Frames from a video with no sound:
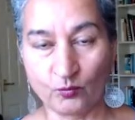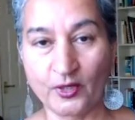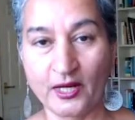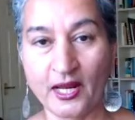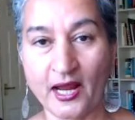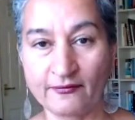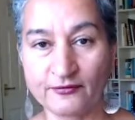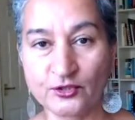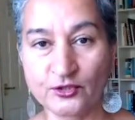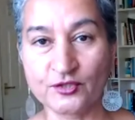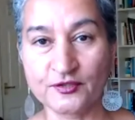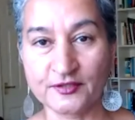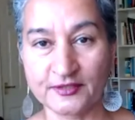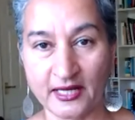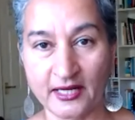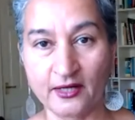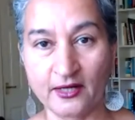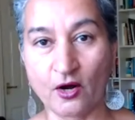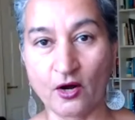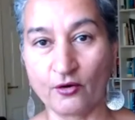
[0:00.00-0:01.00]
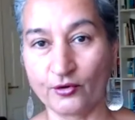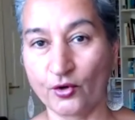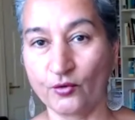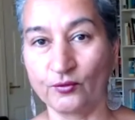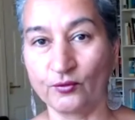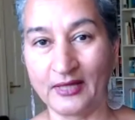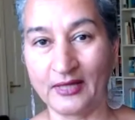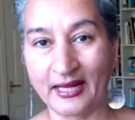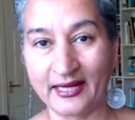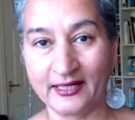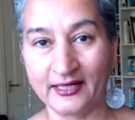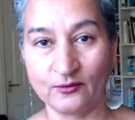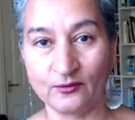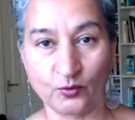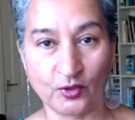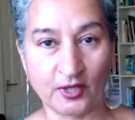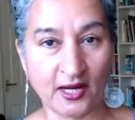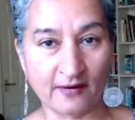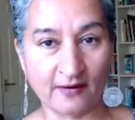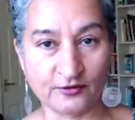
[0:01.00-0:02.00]
have to stay in our own lane,
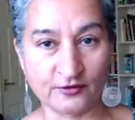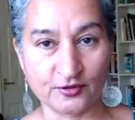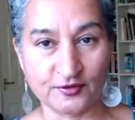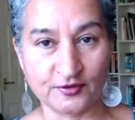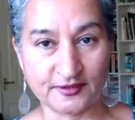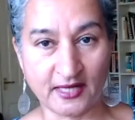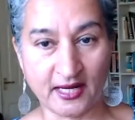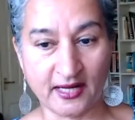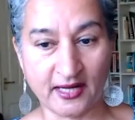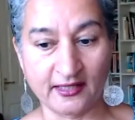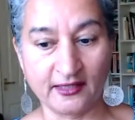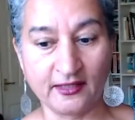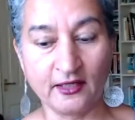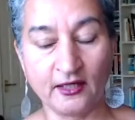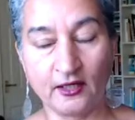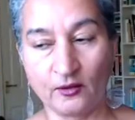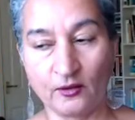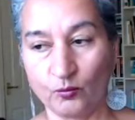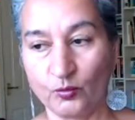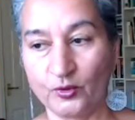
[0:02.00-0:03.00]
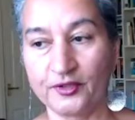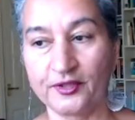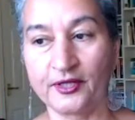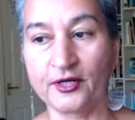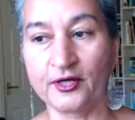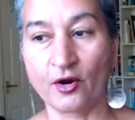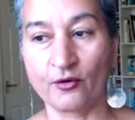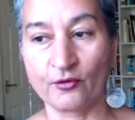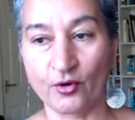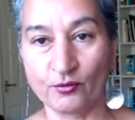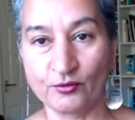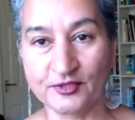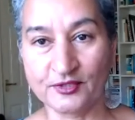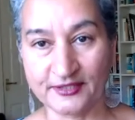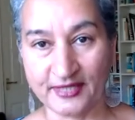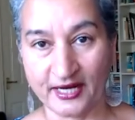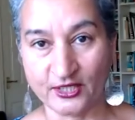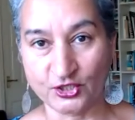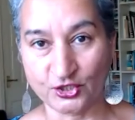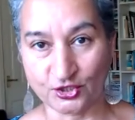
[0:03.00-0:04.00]
we have to stay within our own
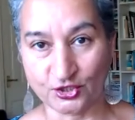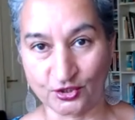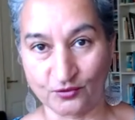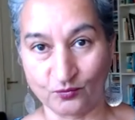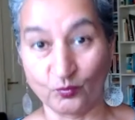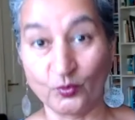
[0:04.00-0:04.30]
station.